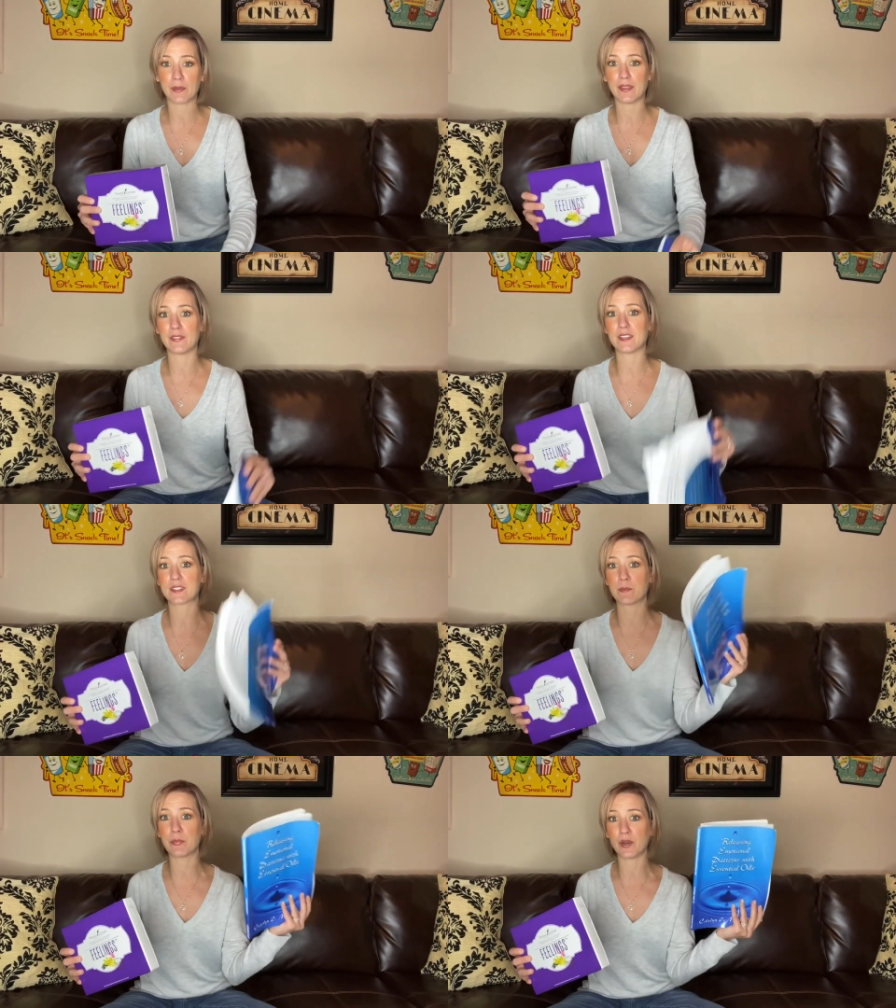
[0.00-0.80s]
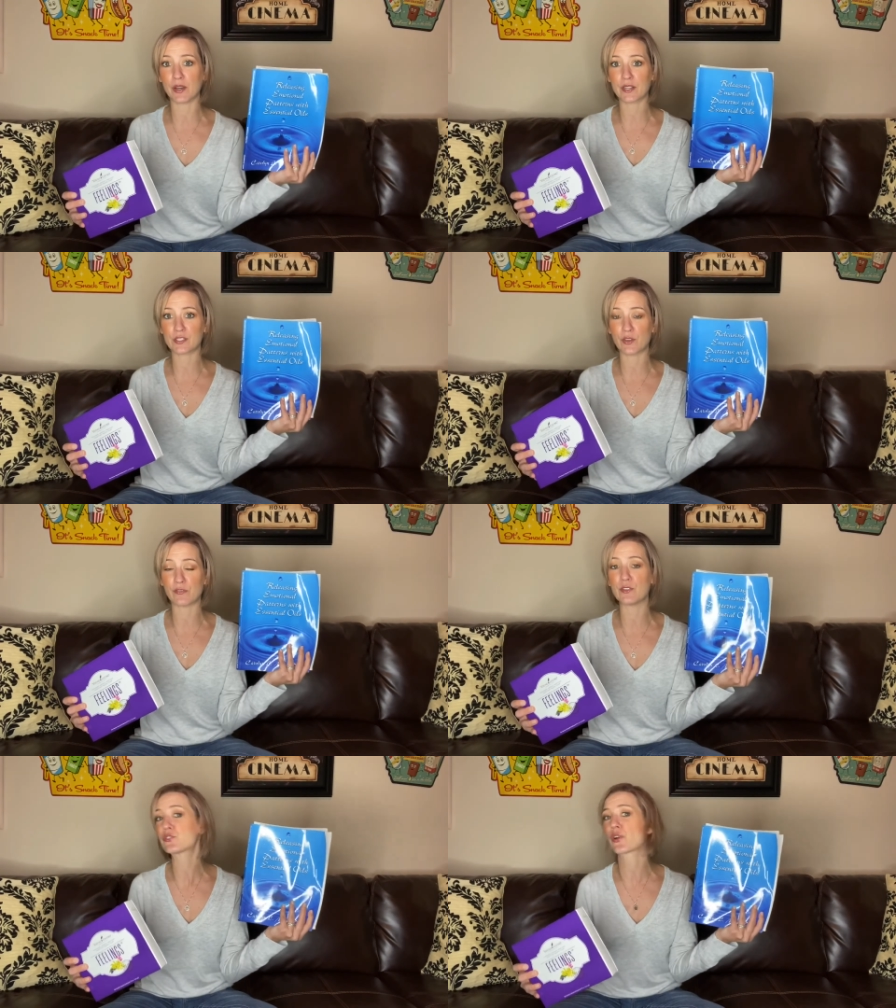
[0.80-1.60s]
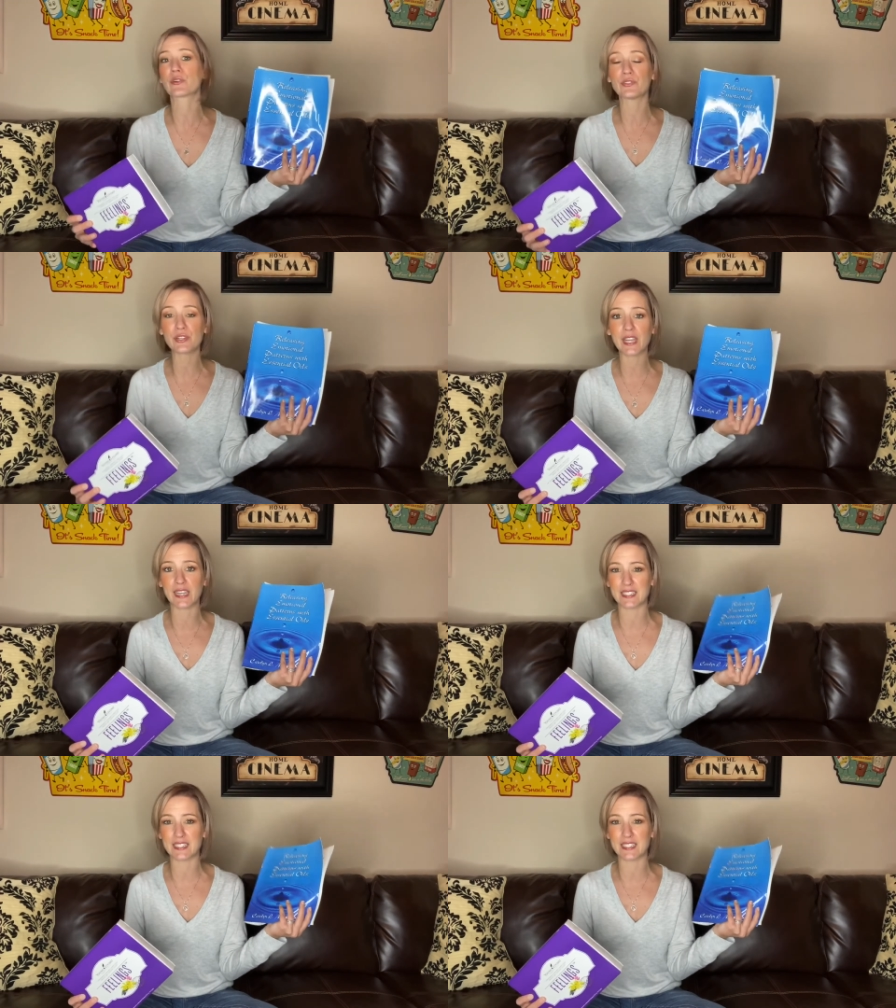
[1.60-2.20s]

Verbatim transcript: in this book. So if you start looking